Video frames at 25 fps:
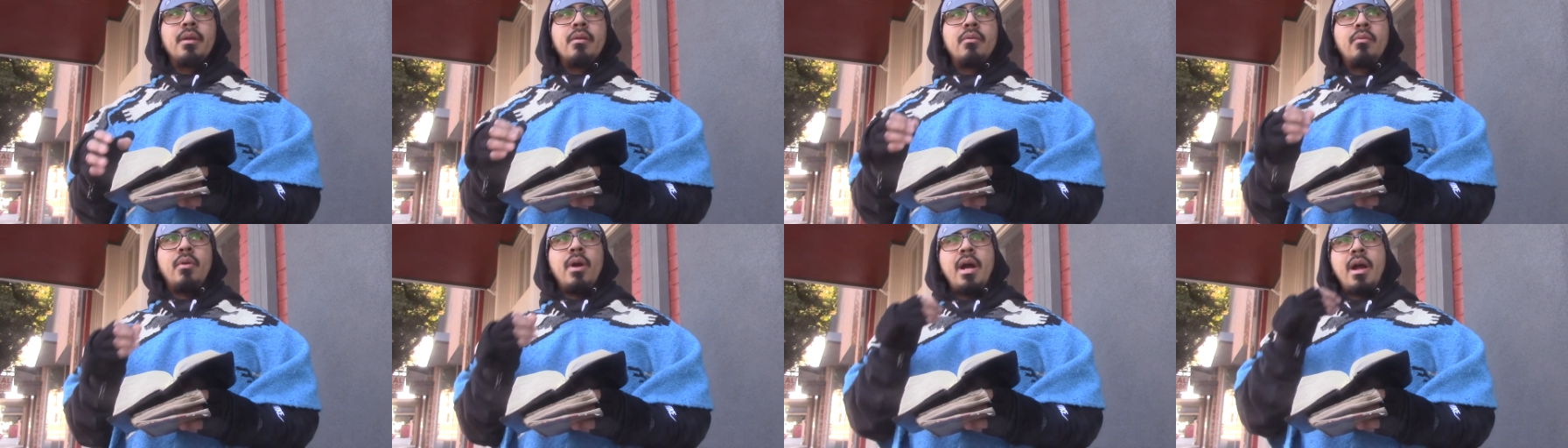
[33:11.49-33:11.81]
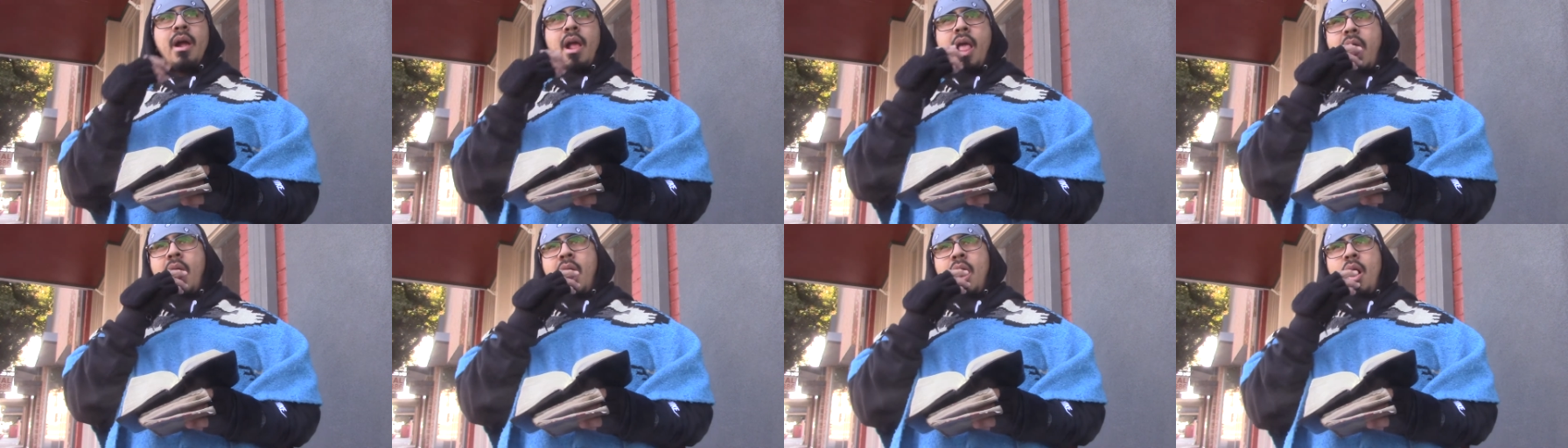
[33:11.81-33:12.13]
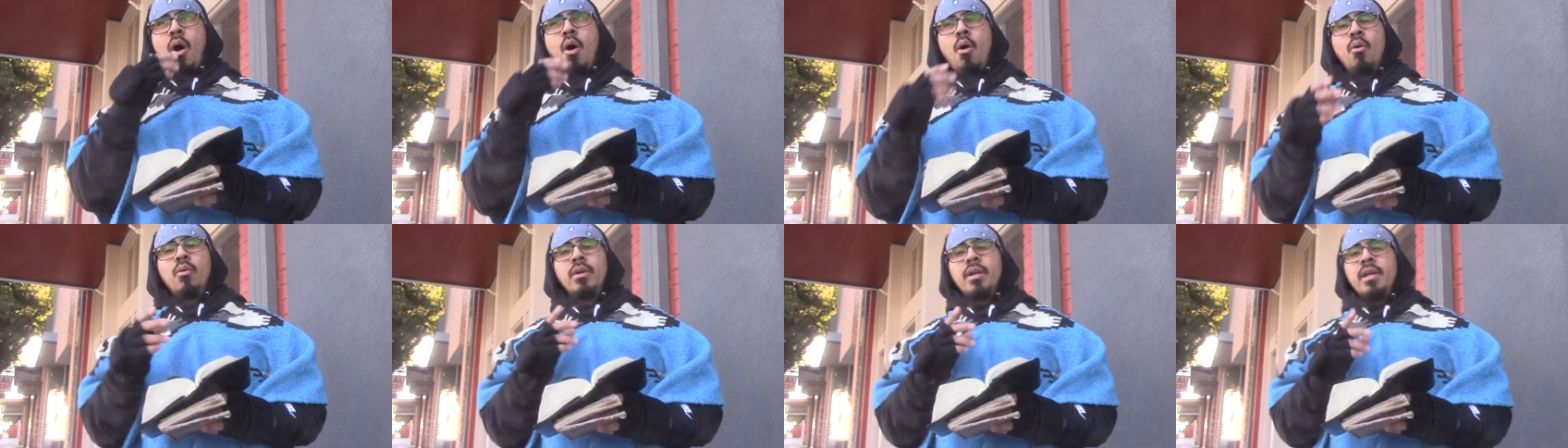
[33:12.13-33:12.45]
Right?
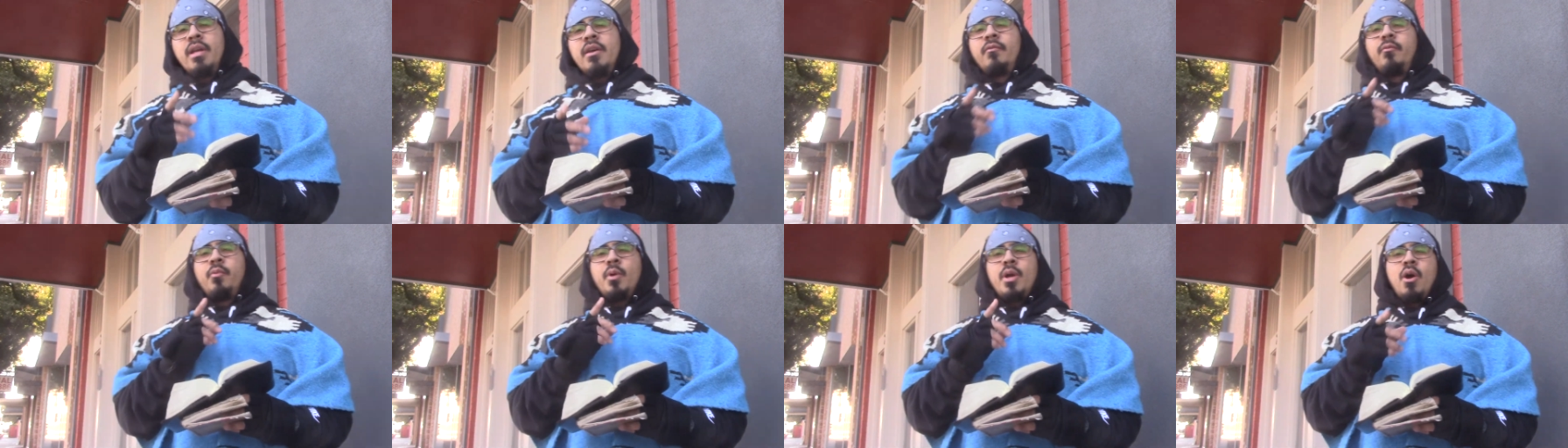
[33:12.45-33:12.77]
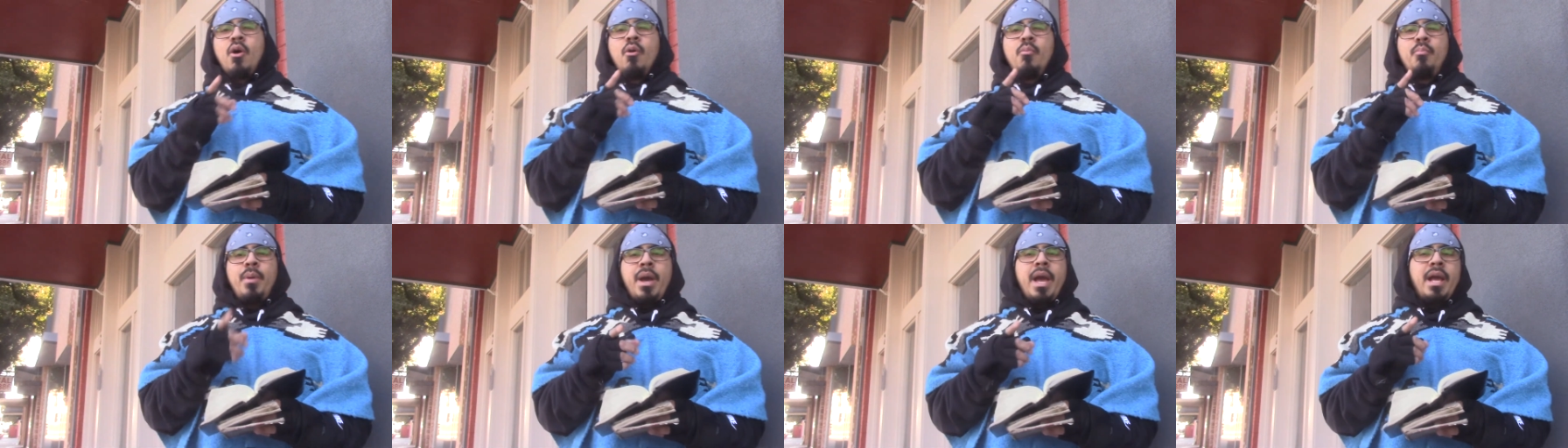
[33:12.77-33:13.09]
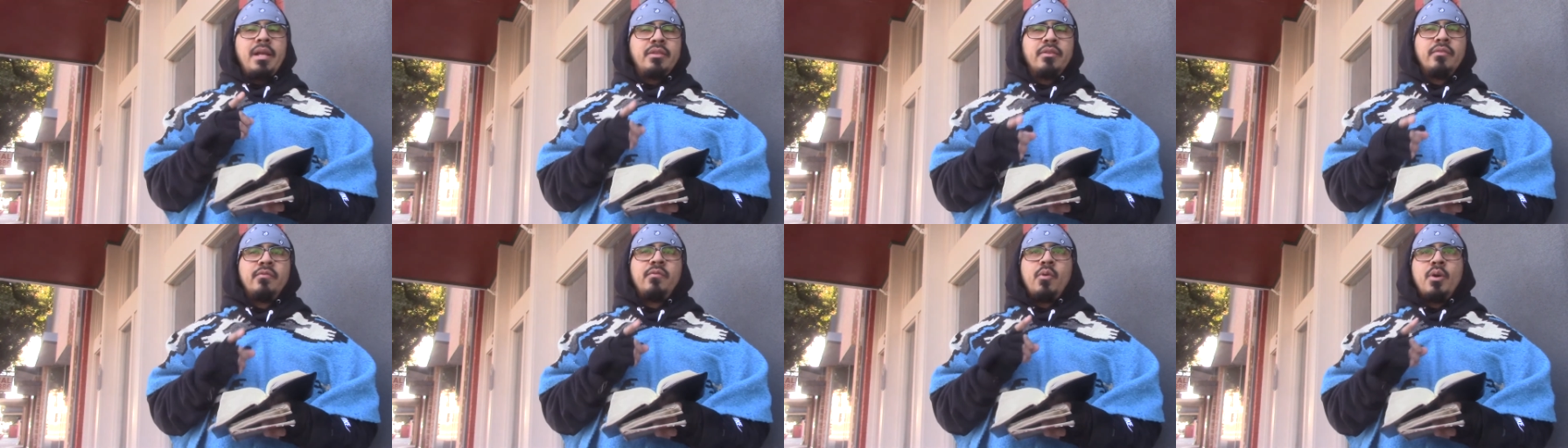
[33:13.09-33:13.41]
Only if we
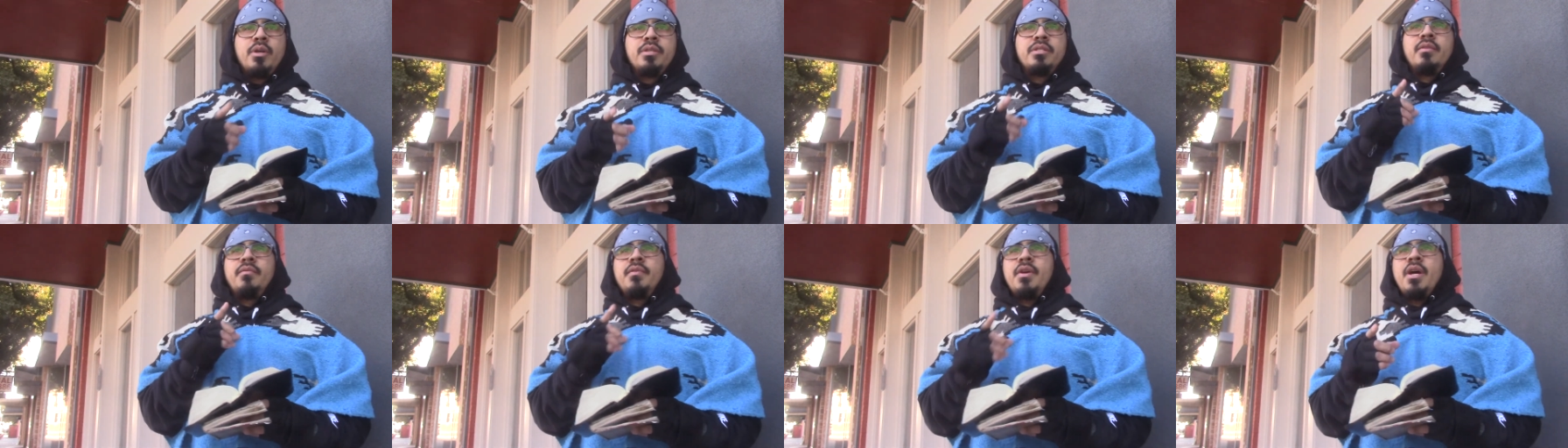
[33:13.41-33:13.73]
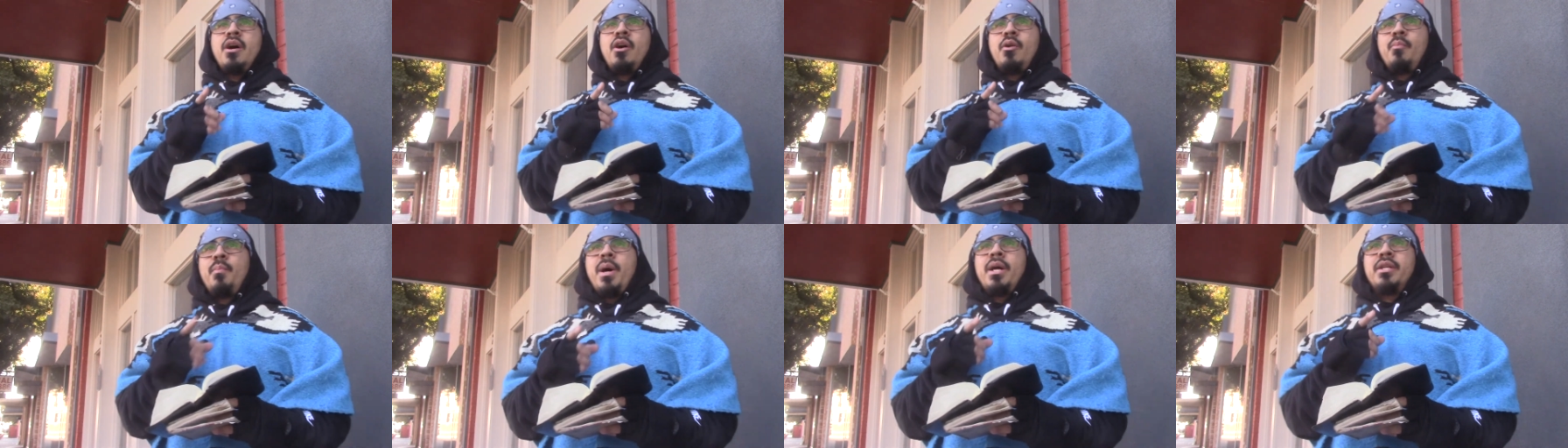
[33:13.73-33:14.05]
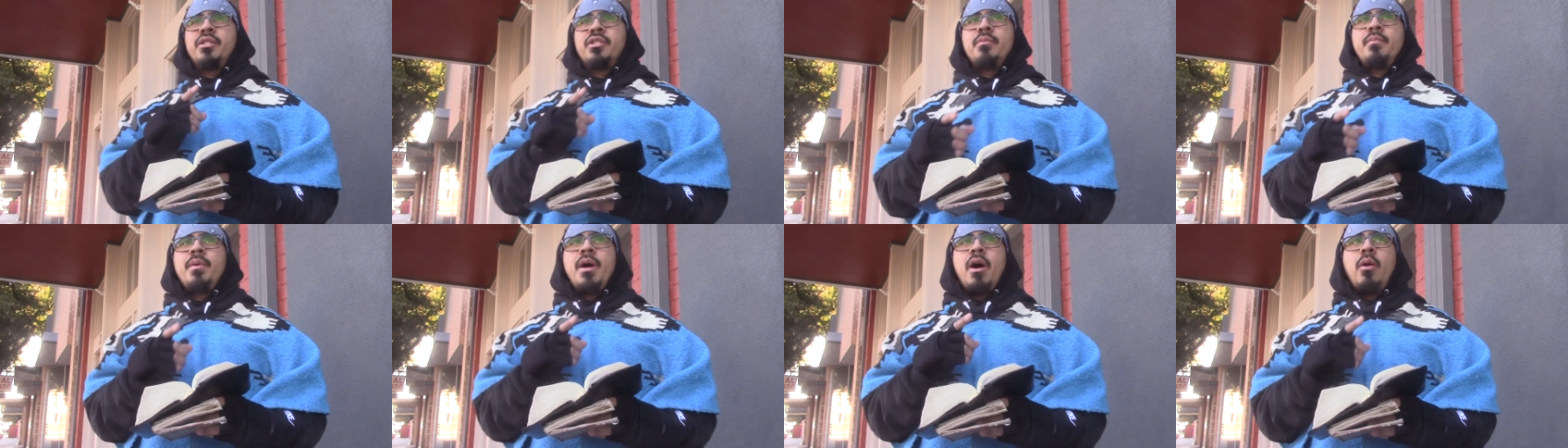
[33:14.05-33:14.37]
obey the voice of Yahweh
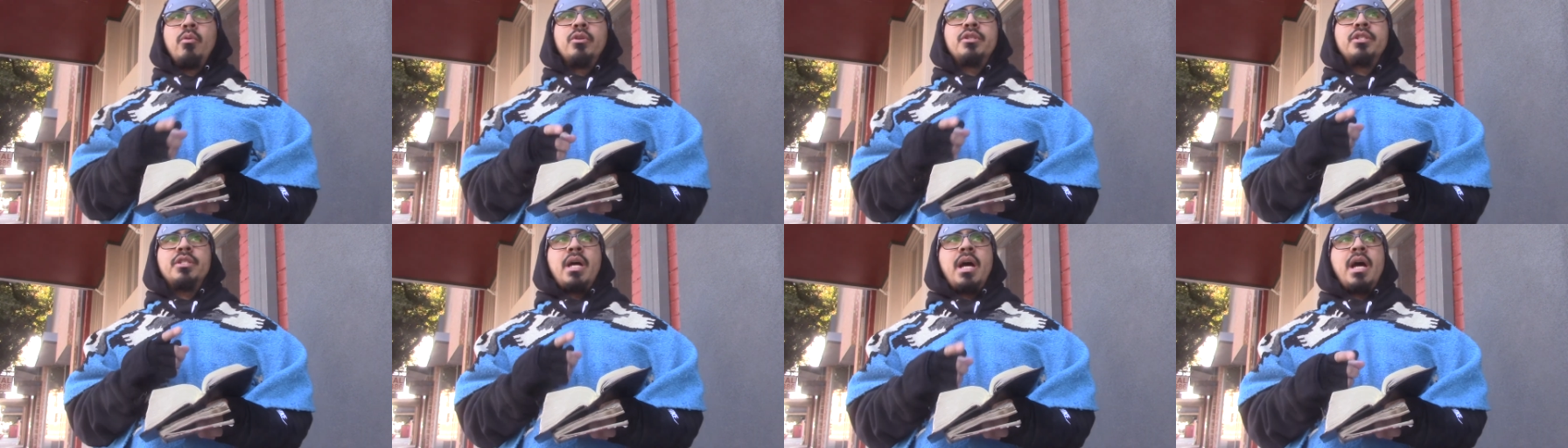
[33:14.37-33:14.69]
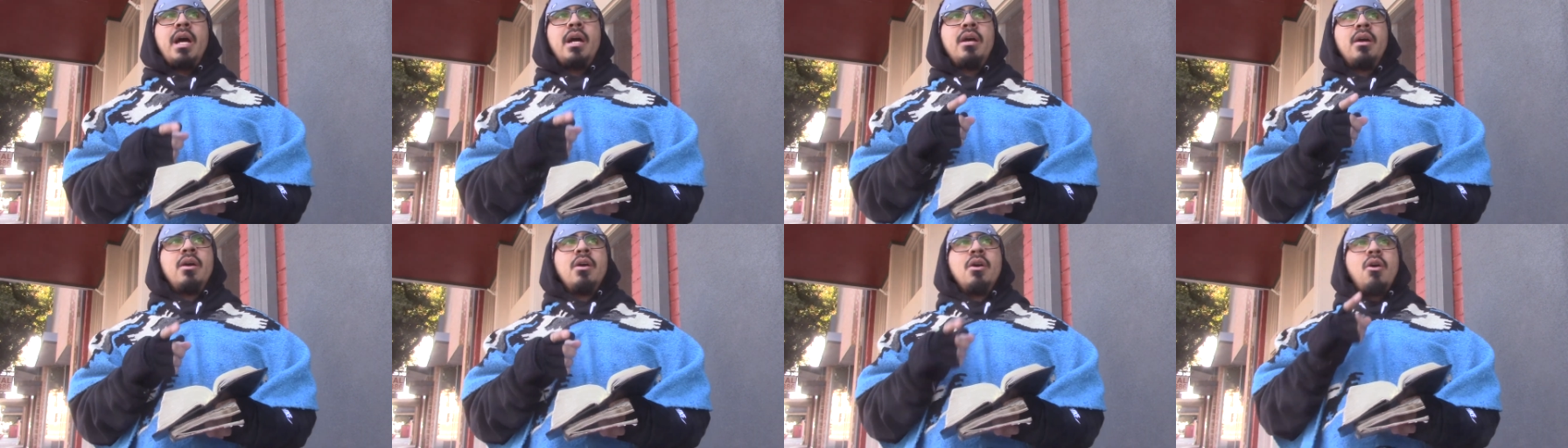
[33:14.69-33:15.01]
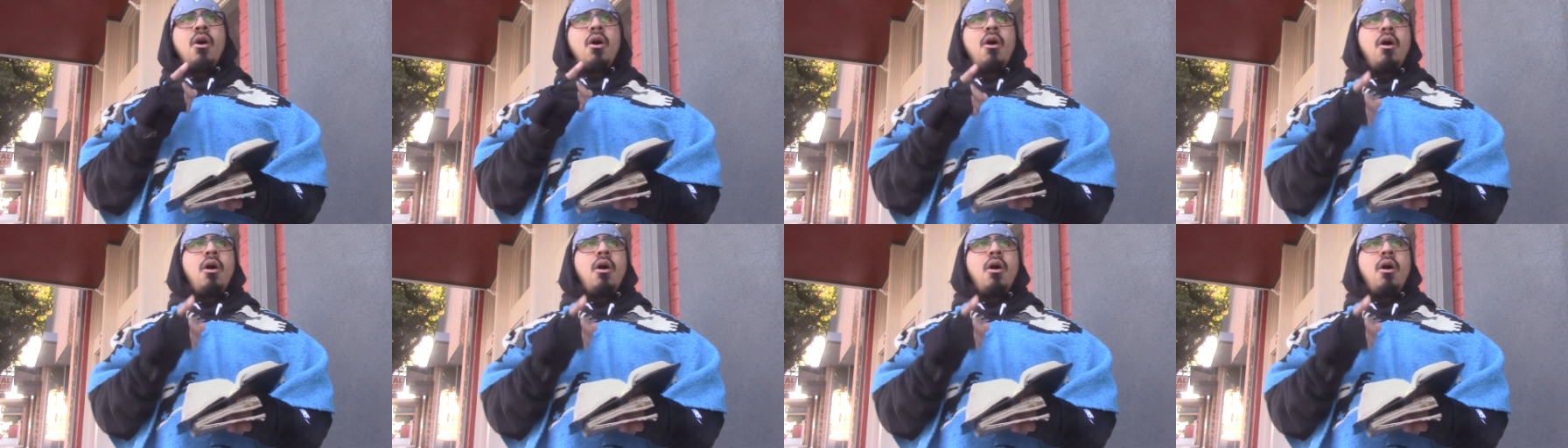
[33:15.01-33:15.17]
Bashem Yahweh